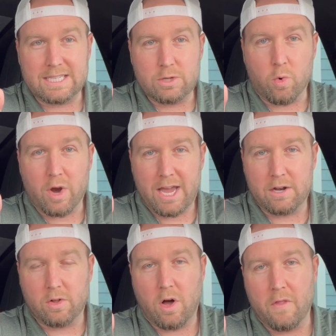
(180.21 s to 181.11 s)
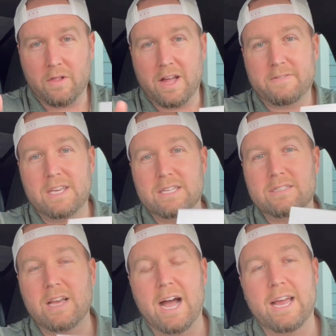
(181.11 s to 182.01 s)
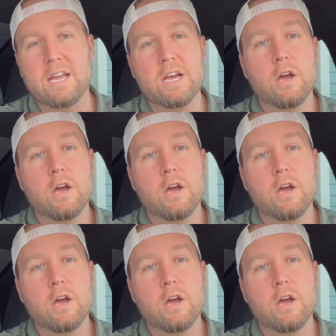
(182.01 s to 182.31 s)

door handle on the left-hand side.